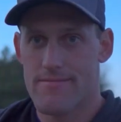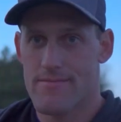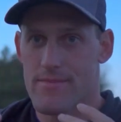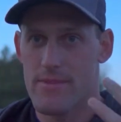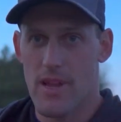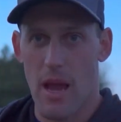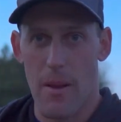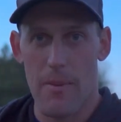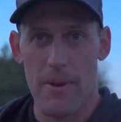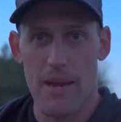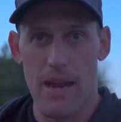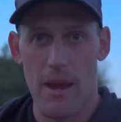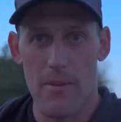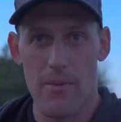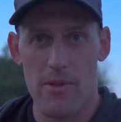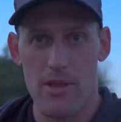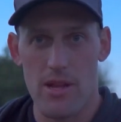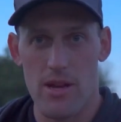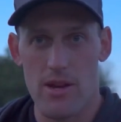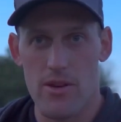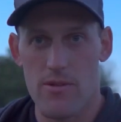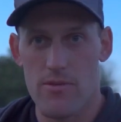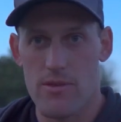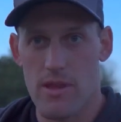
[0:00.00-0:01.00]
comment down
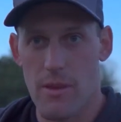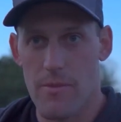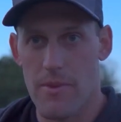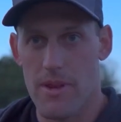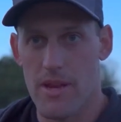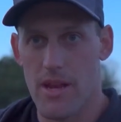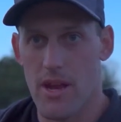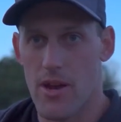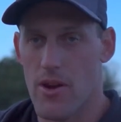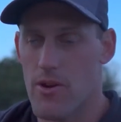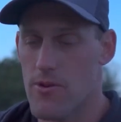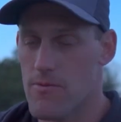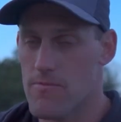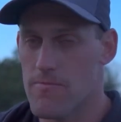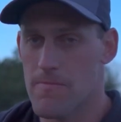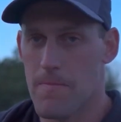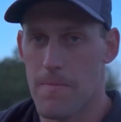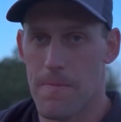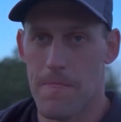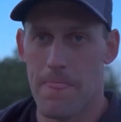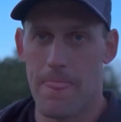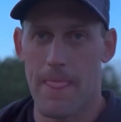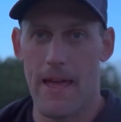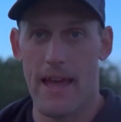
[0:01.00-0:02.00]
below, let me know,
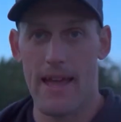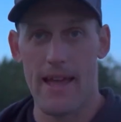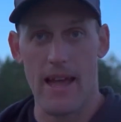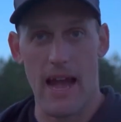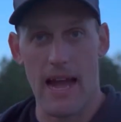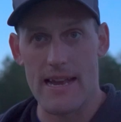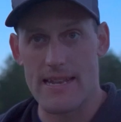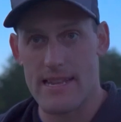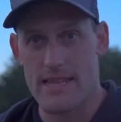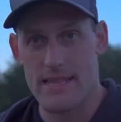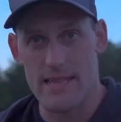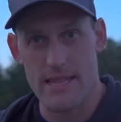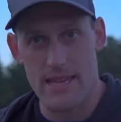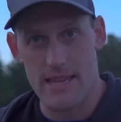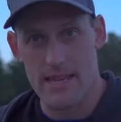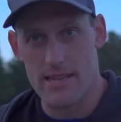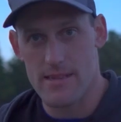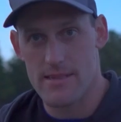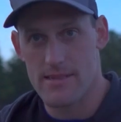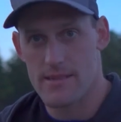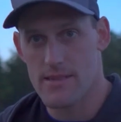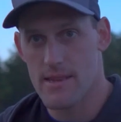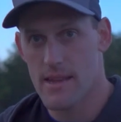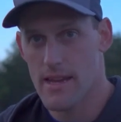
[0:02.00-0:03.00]
hey, I did
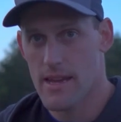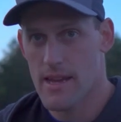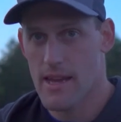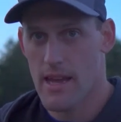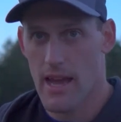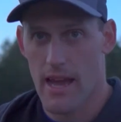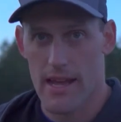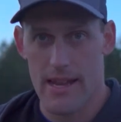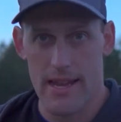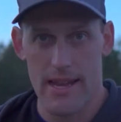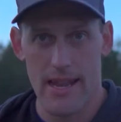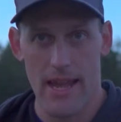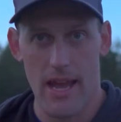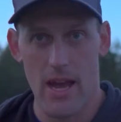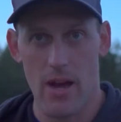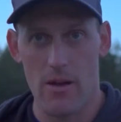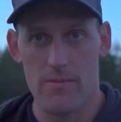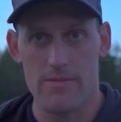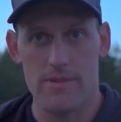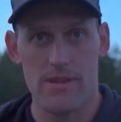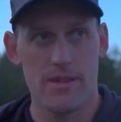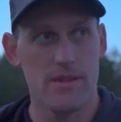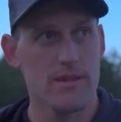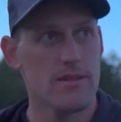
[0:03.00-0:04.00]
this and it
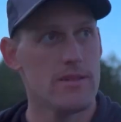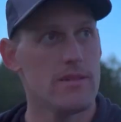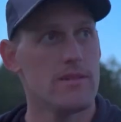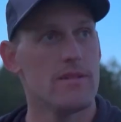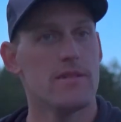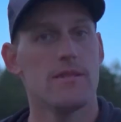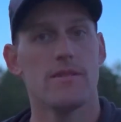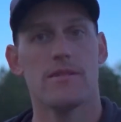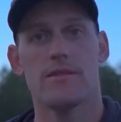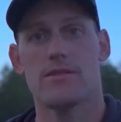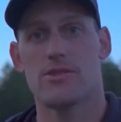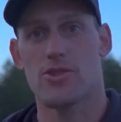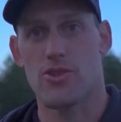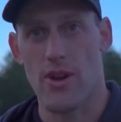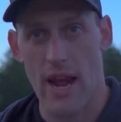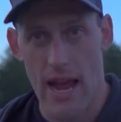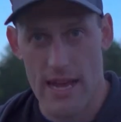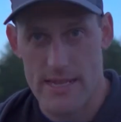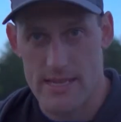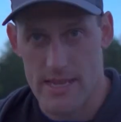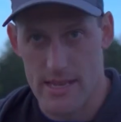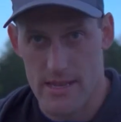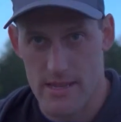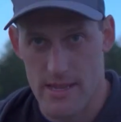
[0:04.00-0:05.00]
helped
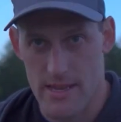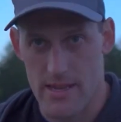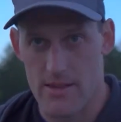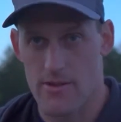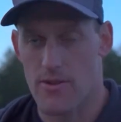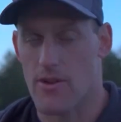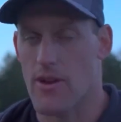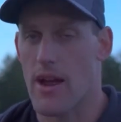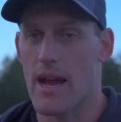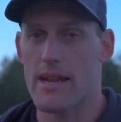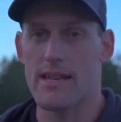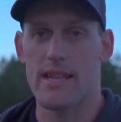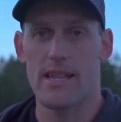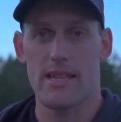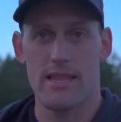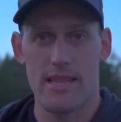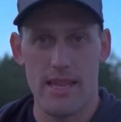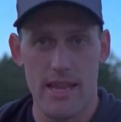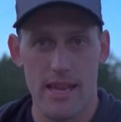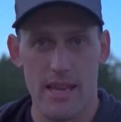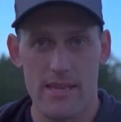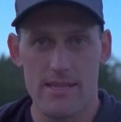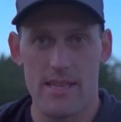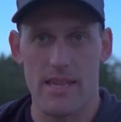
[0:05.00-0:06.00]
drastically, or I did
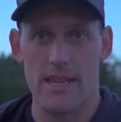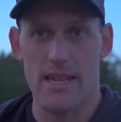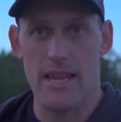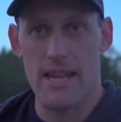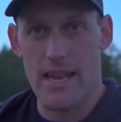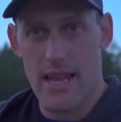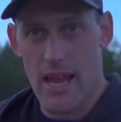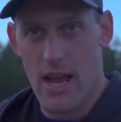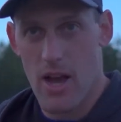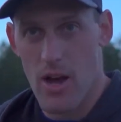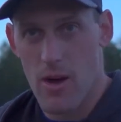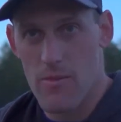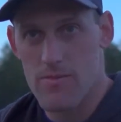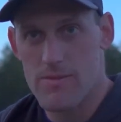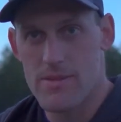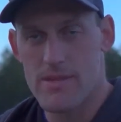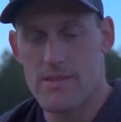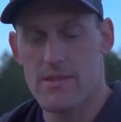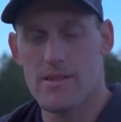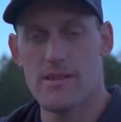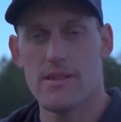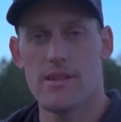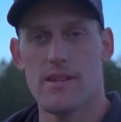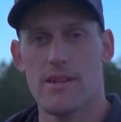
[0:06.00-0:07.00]
this and it
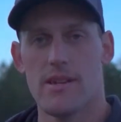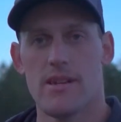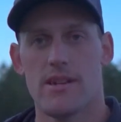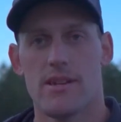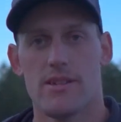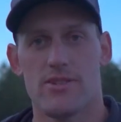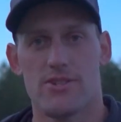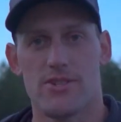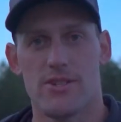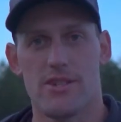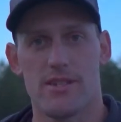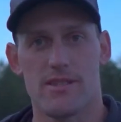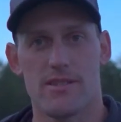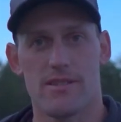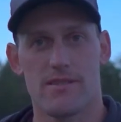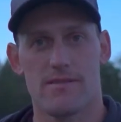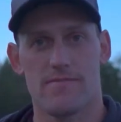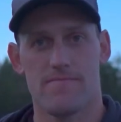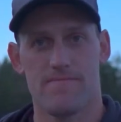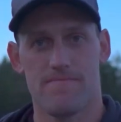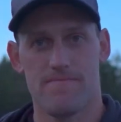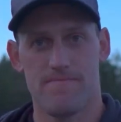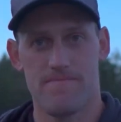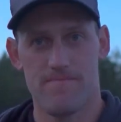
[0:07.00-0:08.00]
helps. Just
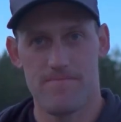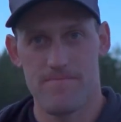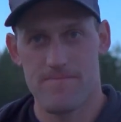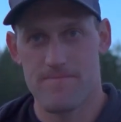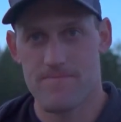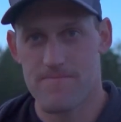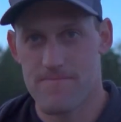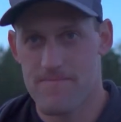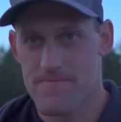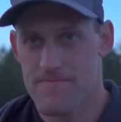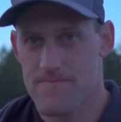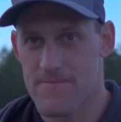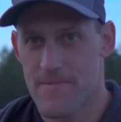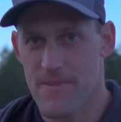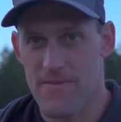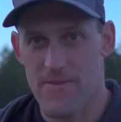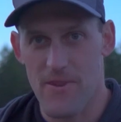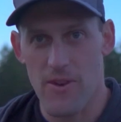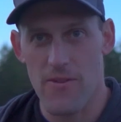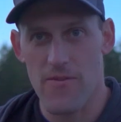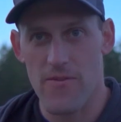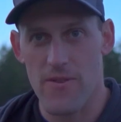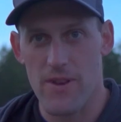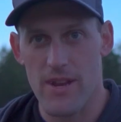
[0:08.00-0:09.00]

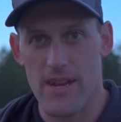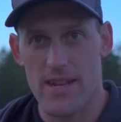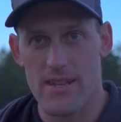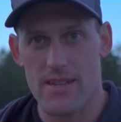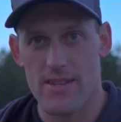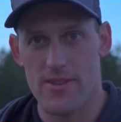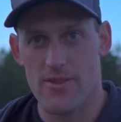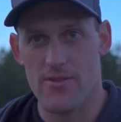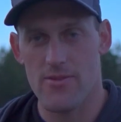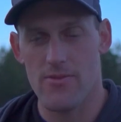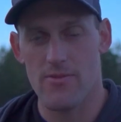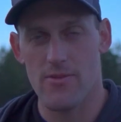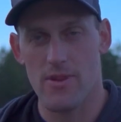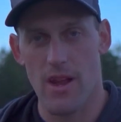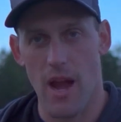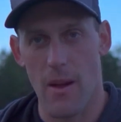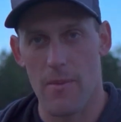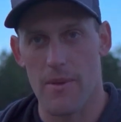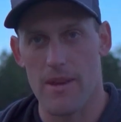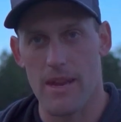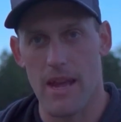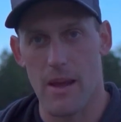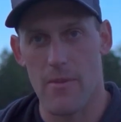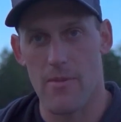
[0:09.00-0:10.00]
feel free to
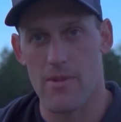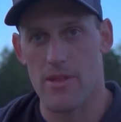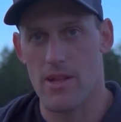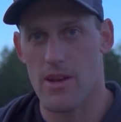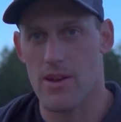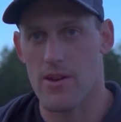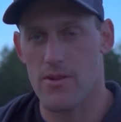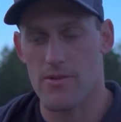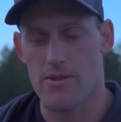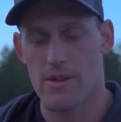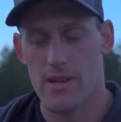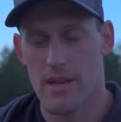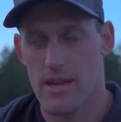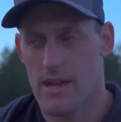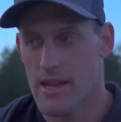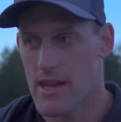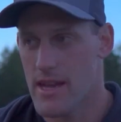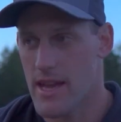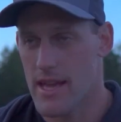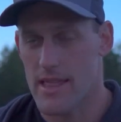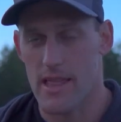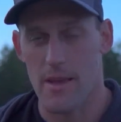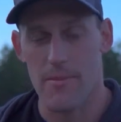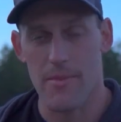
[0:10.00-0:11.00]
comment down below
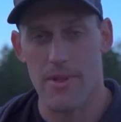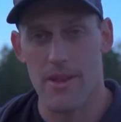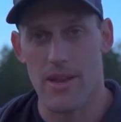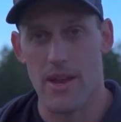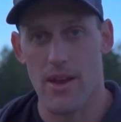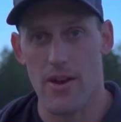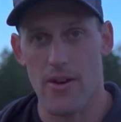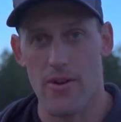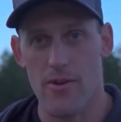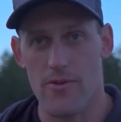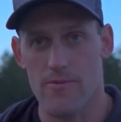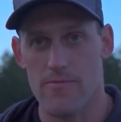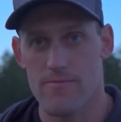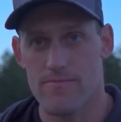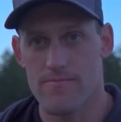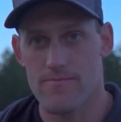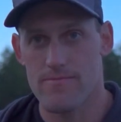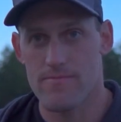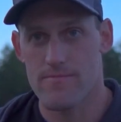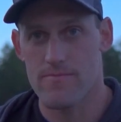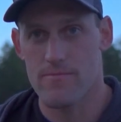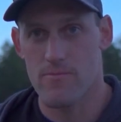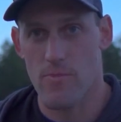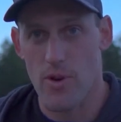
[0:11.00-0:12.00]
and let me know
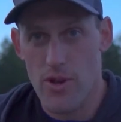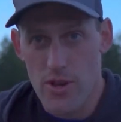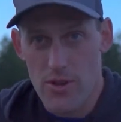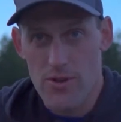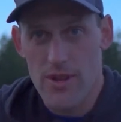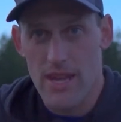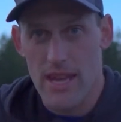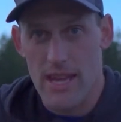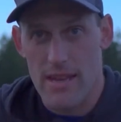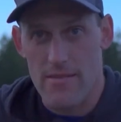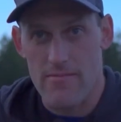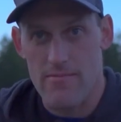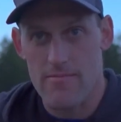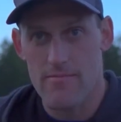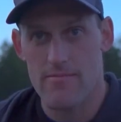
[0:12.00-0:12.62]
what you did.